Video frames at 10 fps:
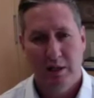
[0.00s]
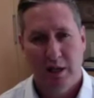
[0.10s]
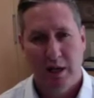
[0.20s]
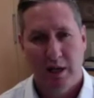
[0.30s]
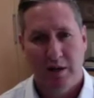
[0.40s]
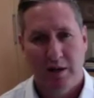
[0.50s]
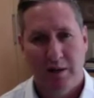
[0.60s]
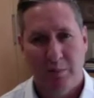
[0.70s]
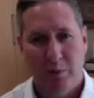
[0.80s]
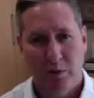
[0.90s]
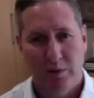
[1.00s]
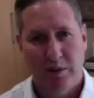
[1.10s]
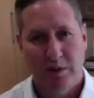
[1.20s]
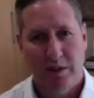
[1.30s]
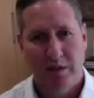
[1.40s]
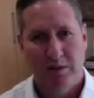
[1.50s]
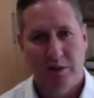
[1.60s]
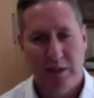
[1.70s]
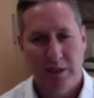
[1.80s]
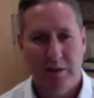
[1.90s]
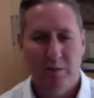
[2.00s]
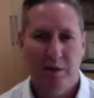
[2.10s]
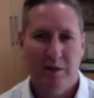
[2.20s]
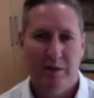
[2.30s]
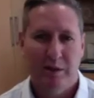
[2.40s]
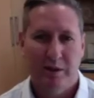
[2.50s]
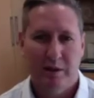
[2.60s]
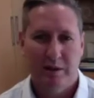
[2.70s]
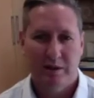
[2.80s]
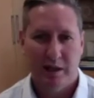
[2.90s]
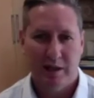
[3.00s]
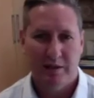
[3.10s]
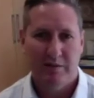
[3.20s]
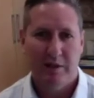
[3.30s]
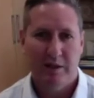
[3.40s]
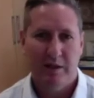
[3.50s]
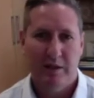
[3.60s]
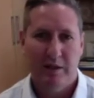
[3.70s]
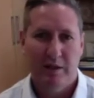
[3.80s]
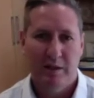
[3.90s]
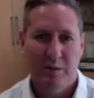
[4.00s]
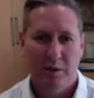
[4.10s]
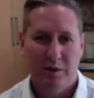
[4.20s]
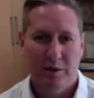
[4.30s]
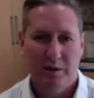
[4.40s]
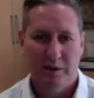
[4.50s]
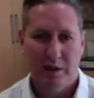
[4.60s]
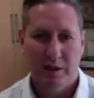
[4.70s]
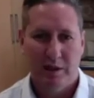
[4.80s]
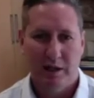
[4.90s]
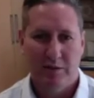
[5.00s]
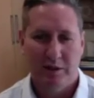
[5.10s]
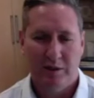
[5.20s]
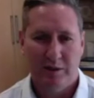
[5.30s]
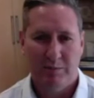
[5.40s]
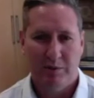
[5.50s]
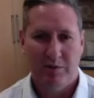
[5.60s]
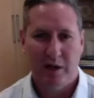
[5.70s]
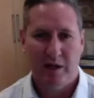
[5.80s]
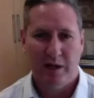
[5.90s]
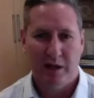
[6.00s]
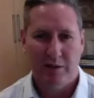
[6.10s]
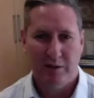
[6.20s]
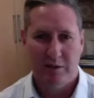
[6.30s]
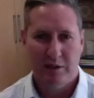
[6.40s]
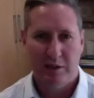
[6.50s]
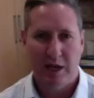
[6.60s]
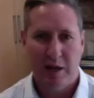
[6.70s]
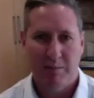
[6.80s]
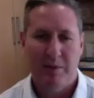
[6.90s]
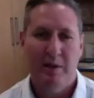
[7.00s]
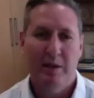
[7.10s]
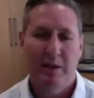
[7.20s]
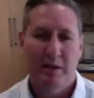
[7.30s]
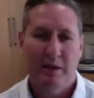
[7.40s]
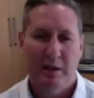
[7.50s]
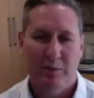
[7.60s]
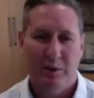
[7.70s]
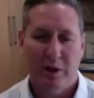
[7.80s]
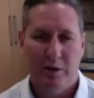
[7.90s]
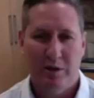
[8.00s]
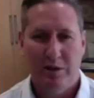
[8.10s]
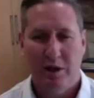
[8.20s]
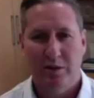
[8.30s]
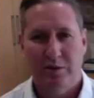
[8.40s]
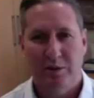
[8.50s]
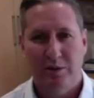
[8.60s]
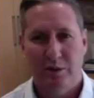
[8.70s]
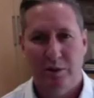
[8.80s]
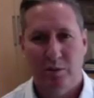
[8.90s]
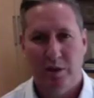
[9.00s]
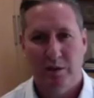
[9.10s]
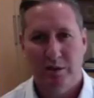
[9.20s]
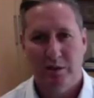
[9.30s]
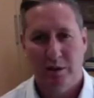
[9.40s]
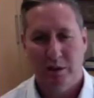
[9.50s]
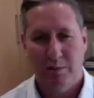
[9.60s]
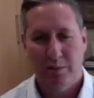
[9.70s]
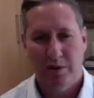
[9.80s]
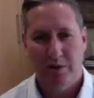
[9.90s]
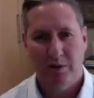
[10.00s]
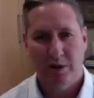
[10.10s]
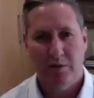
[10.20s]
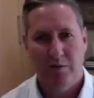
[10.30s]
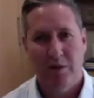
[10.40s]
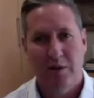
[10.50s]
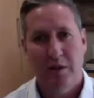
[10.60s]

how important it is to deal with decisively with this uh, electricity prevailing electricity gap that we know is going to return once the post-COVID